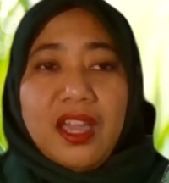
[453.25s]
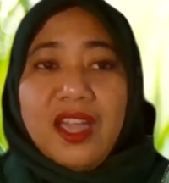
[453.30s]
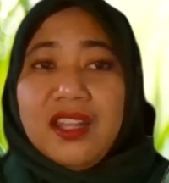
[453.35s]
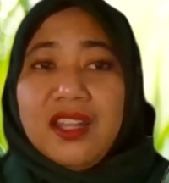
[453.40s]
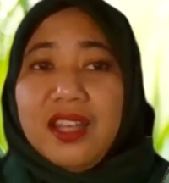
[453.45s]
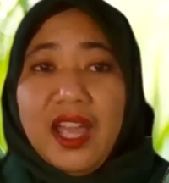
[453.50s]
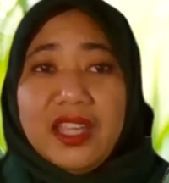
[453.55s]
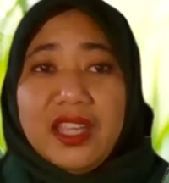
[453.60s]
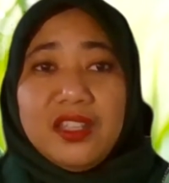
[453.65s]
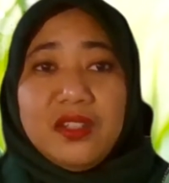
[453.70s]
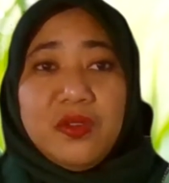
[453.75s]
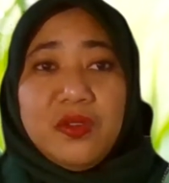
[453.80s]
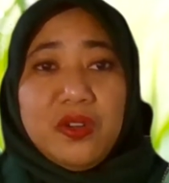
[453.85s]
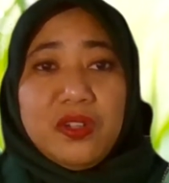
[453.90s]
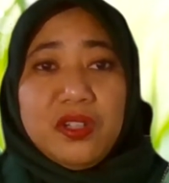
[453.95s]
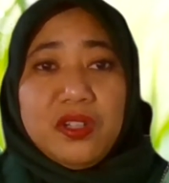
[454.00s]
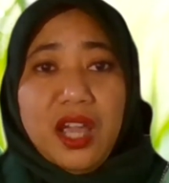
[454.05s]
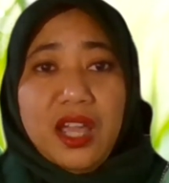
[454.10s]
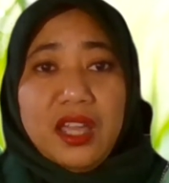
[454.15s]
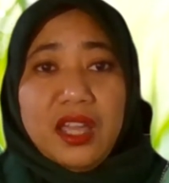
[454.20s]
And like it
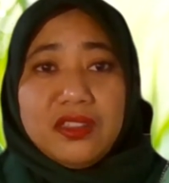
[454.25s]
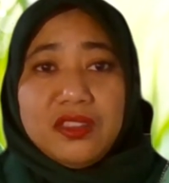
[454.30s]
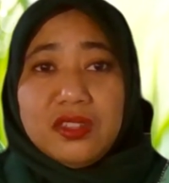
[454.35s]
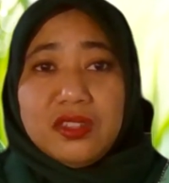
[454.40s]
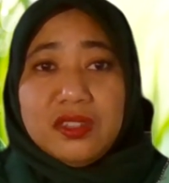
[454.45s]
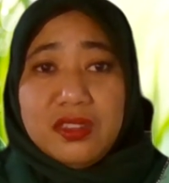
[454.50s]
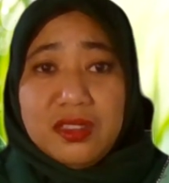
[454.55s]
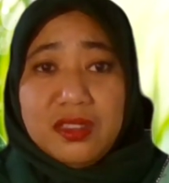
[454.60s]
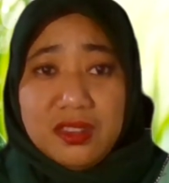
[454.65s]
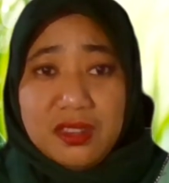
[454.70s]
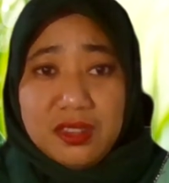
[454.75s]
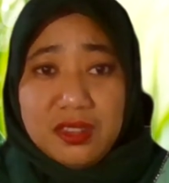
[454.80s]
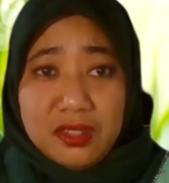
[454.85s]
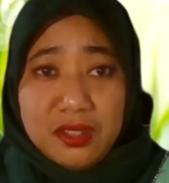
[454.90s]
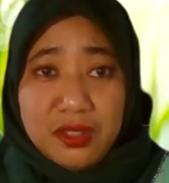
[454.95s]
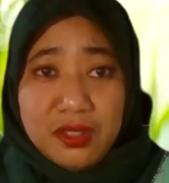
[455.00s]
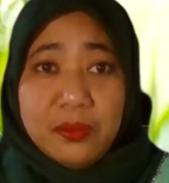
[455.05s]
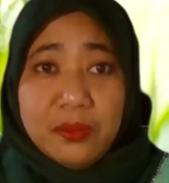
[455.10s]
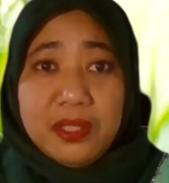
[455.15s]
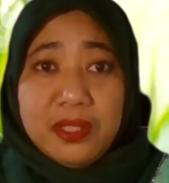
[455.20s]
or not,
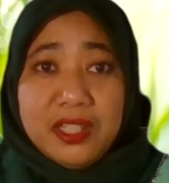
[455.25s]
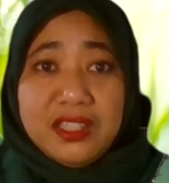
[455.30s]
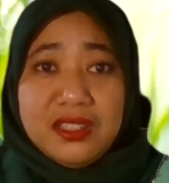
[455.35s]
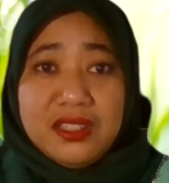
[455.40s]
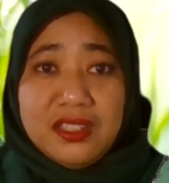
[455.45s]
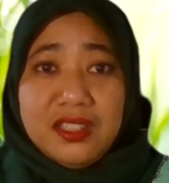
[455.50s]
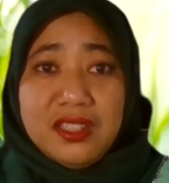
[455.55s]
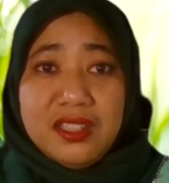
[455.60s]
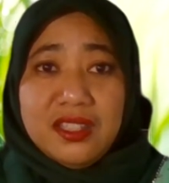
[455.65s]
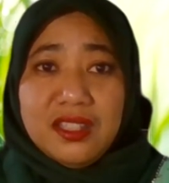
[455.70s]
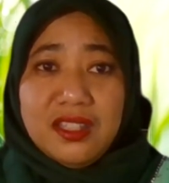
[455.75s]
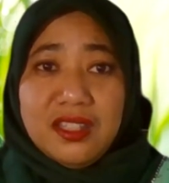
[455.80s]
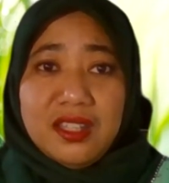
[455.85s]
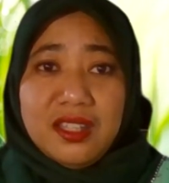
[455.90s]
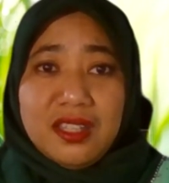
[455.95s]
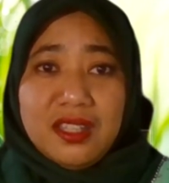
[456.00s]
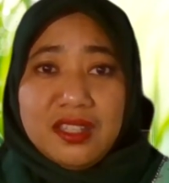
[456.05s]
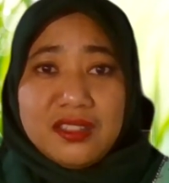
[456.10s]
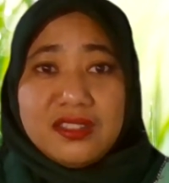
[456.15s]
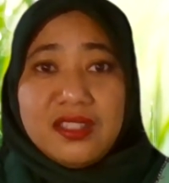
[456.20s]
humanity
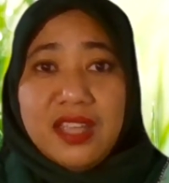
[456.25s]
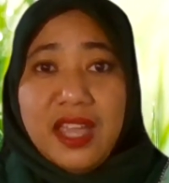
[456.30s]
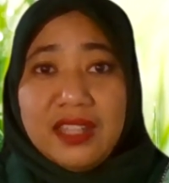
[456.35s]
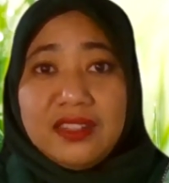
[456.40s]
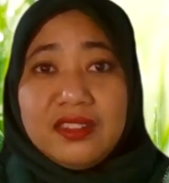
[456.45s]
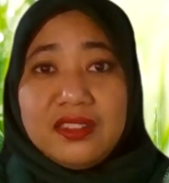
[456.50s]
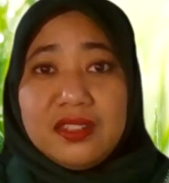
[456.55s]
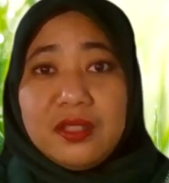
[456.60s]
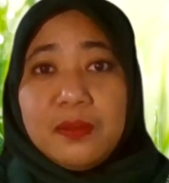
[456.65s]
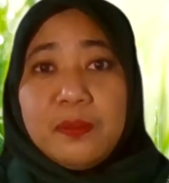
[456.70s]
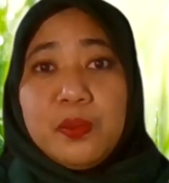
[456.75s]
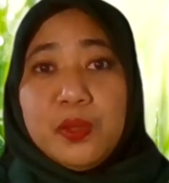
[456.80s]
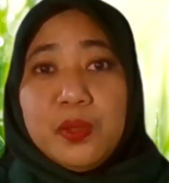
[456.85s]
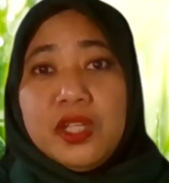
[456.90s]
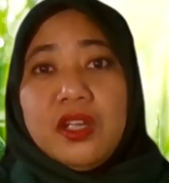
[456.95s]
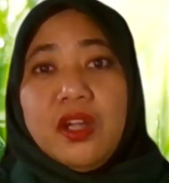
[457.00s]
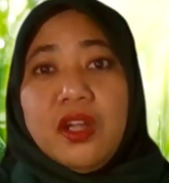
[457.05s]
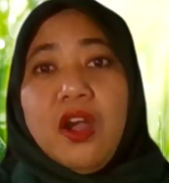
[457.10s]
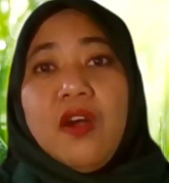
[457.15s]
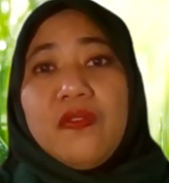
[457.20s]
is at the
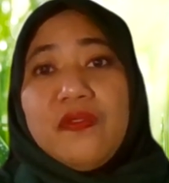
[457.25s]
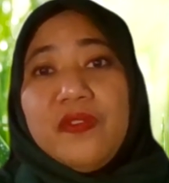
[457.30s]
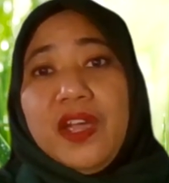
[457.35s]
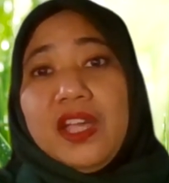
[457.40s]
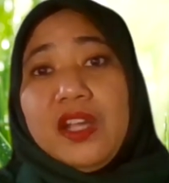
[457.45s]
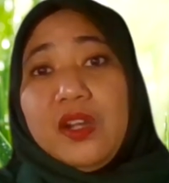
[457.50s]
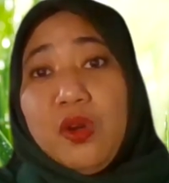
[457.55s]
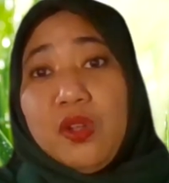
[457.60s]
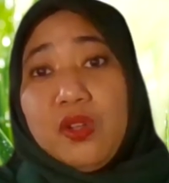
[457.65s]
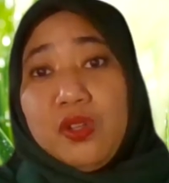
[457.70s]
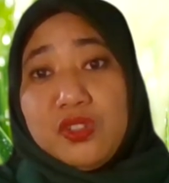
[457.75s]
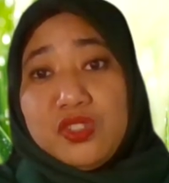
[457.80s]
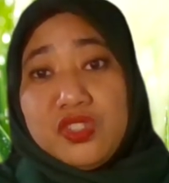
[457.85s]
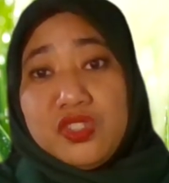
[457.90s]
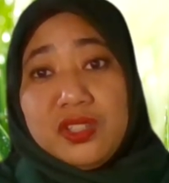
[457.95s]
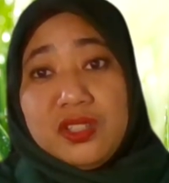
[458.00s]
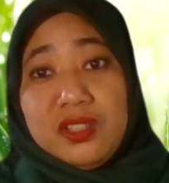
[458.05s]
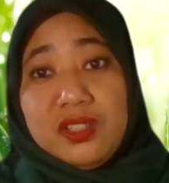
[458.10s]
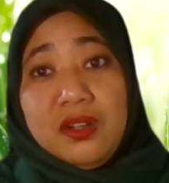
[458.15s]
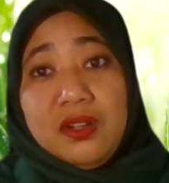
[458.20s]
brink of
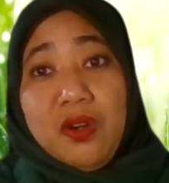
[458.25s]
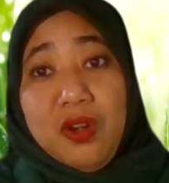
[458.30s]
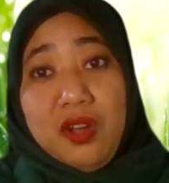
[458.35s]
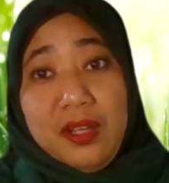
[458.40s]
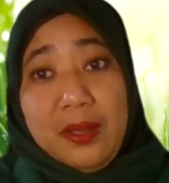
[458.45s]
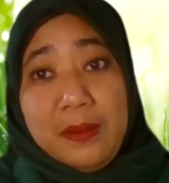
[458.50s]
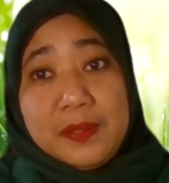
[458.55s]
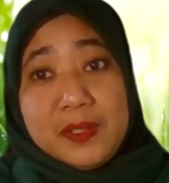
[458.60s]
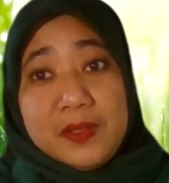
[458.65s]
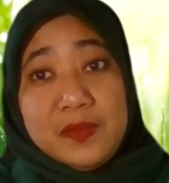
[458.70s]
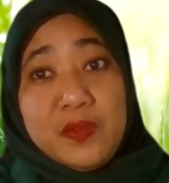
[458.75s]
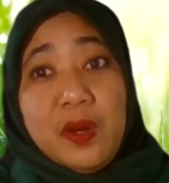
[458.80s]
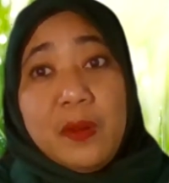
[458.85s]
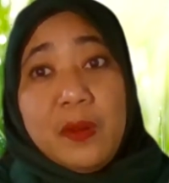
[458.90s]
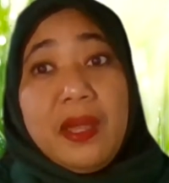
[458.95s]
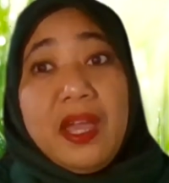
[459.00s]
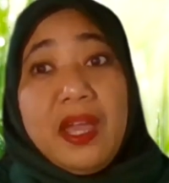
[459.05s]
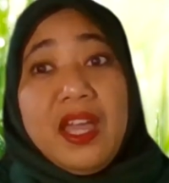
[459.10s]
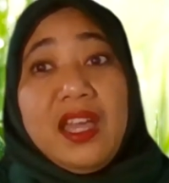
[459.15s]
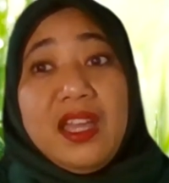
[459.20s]
ecological collapse,
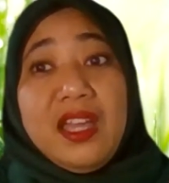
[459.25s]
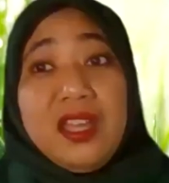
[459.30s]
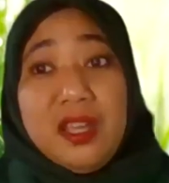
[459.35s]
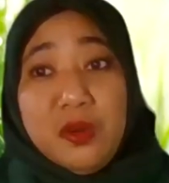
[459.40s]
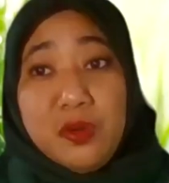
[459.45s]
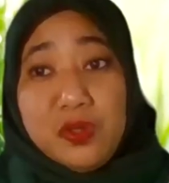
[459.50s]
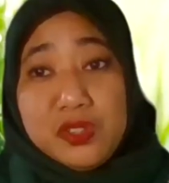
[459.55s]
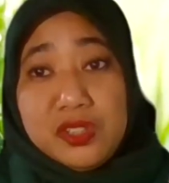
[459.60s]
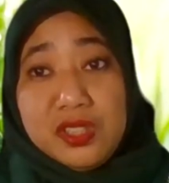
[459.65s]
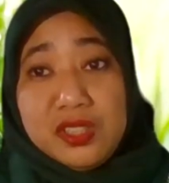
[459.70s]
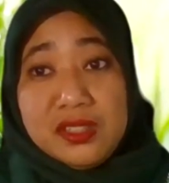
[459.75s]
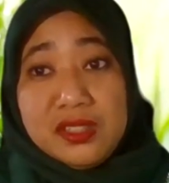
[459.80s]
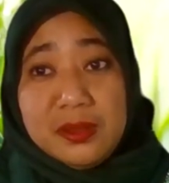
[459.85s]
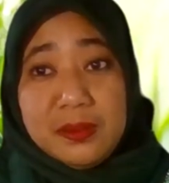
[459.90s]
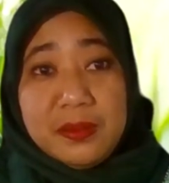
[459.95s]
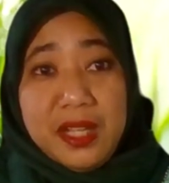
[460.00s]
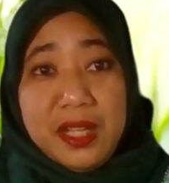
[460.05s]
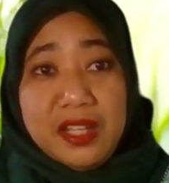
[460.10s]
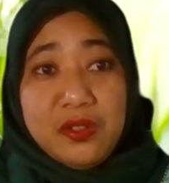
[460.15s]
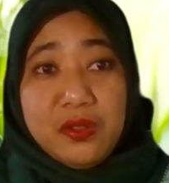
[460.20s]
from
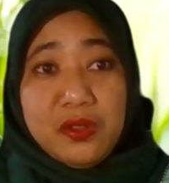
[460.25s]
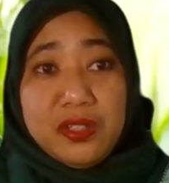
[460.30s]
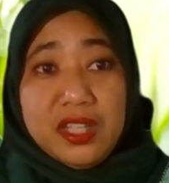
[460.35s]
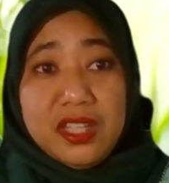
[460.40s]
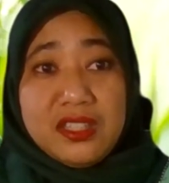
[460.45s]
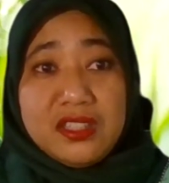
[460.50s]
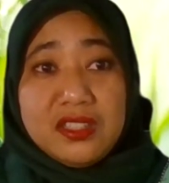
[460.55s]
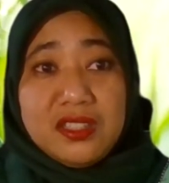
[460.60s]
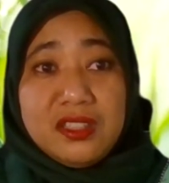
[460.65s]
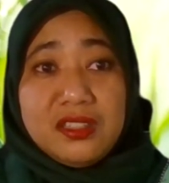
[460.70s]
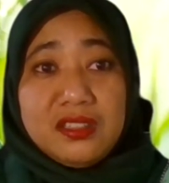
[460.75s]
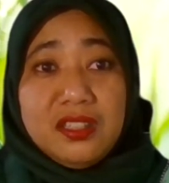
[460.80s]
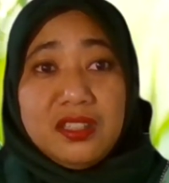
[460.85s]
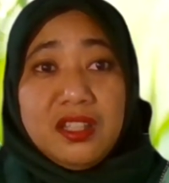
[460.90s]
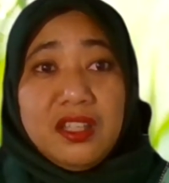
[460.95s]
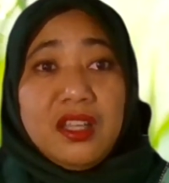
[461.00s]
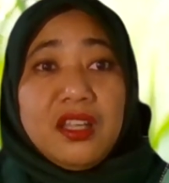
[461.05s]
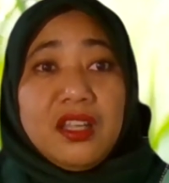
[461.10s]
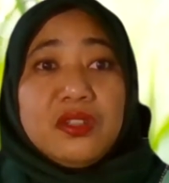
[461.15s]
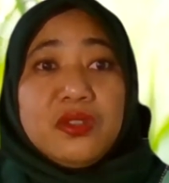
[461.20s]
ecosystem degradation
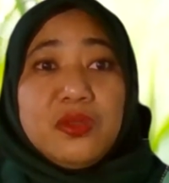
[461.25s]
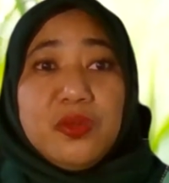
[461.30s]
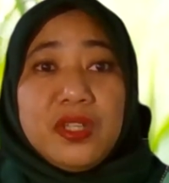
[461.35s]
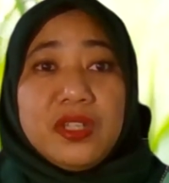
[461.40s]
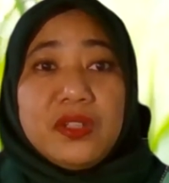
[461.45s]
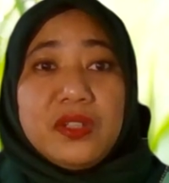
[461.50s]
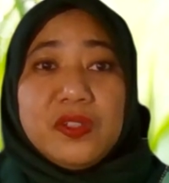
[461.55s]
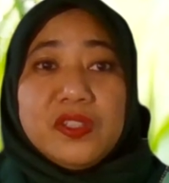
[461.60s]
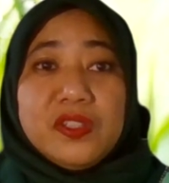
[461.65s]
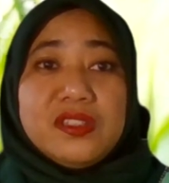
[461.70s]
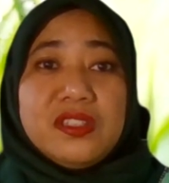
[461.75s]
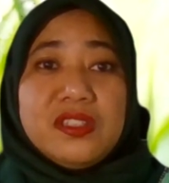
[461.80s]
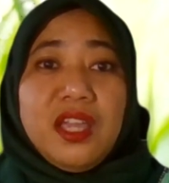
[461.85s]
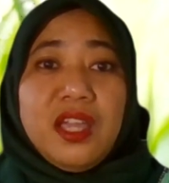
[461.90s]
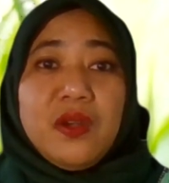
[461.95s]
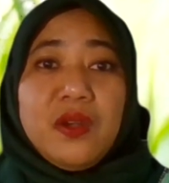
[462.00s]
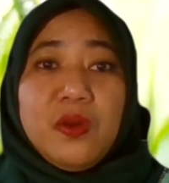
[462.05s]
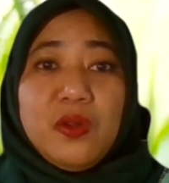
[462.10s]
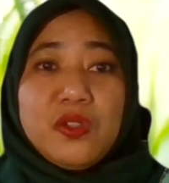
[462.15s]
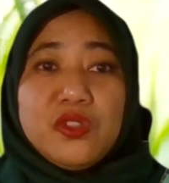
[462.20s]
to increasing
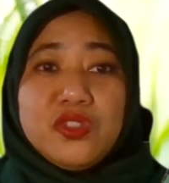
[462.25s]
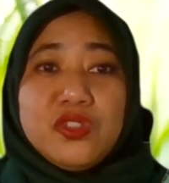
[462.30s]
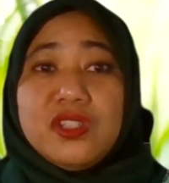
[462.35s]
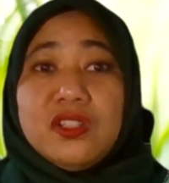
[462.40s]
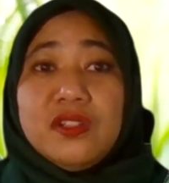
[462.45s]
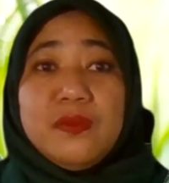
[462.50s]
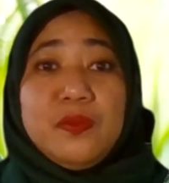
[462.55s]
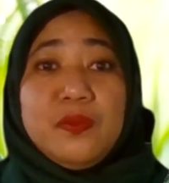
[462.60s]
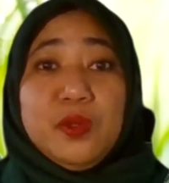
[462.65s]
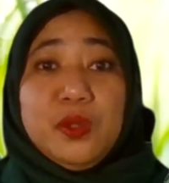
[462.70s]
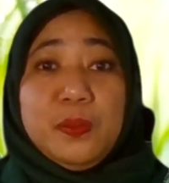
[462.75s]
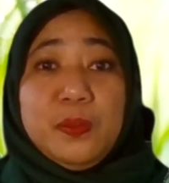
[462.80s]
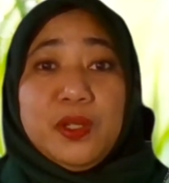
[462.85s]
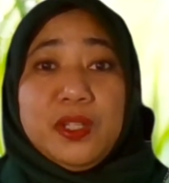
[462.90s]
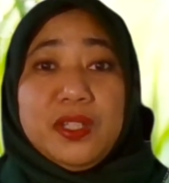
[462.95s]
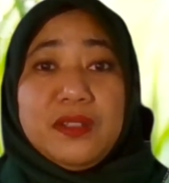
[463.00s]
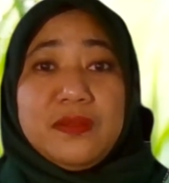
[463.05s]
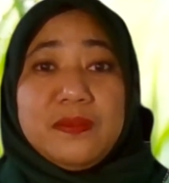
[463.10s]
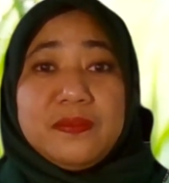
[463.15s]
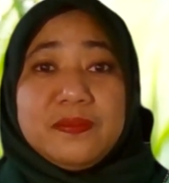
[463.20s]
ecological
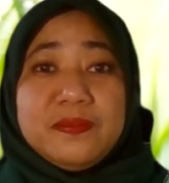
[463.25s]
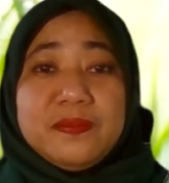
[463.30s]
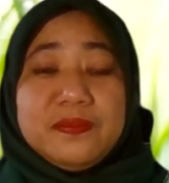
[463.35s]
footprint.